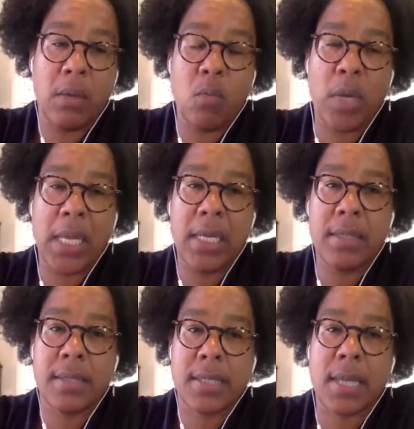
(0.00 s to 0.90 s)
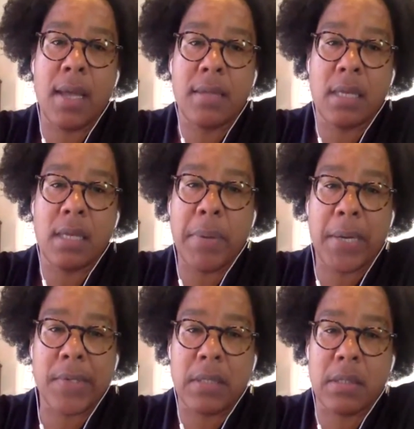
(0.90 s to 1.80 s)
we decide that
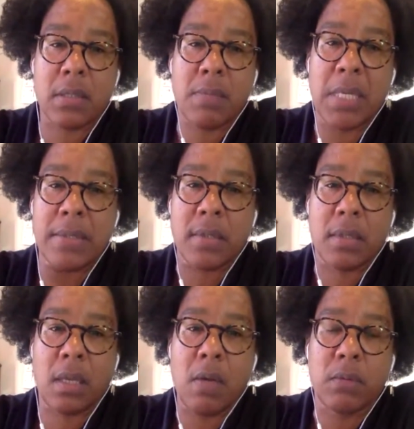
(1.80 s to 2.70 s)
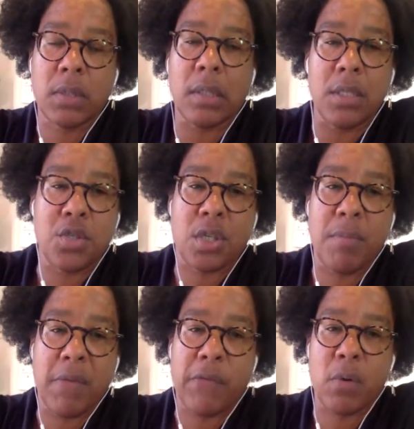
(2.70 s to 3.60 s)
empiricism isn't the only
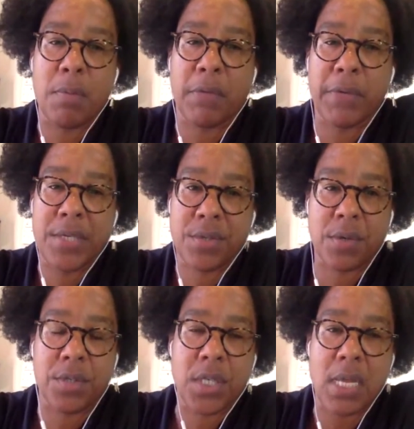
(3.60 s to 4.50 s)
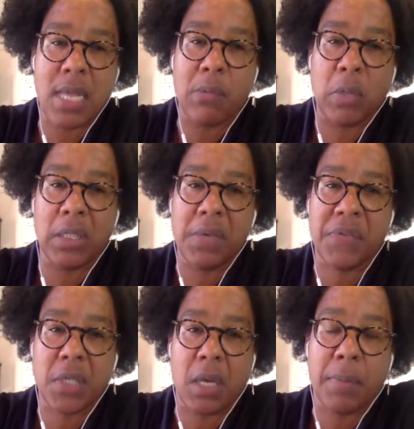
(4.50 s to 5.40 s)
legitimate form of research, and that we
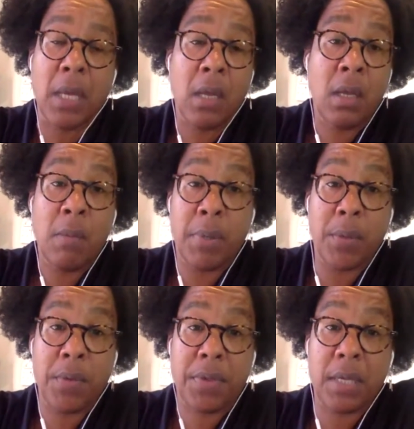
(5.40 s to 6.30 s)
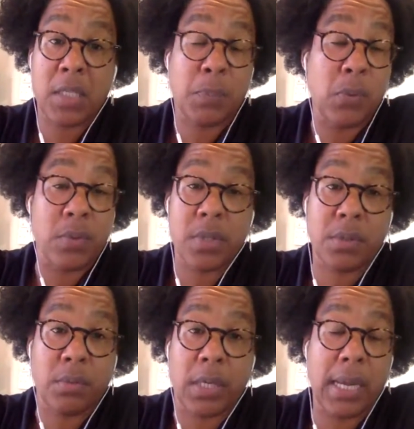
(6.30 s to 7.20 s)
lift up both
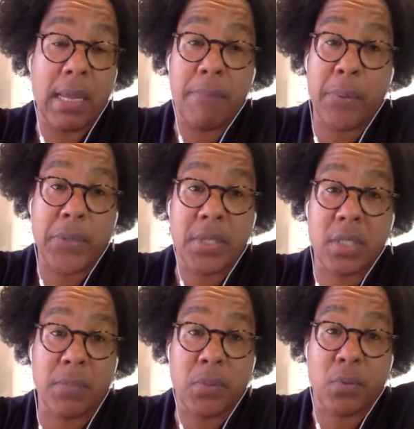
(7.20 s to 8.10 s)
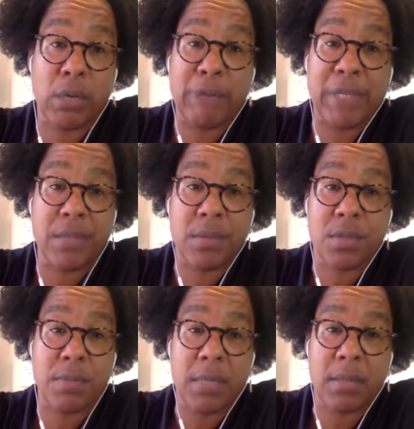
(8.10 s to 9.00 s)
exploratory and participatory
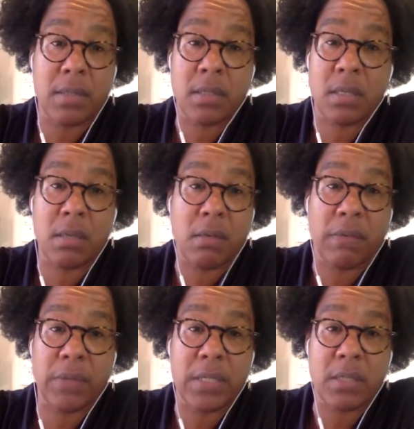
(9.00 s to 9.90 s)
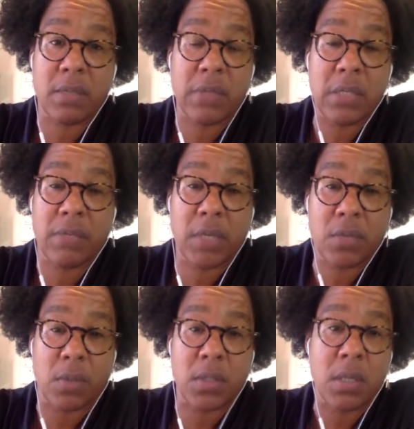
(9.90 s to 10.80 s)
research methods to hear the voices of
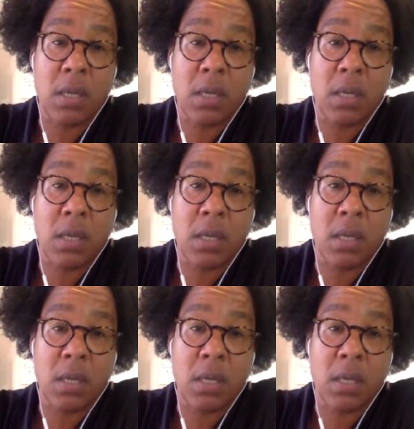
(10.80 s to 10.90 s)
individuals.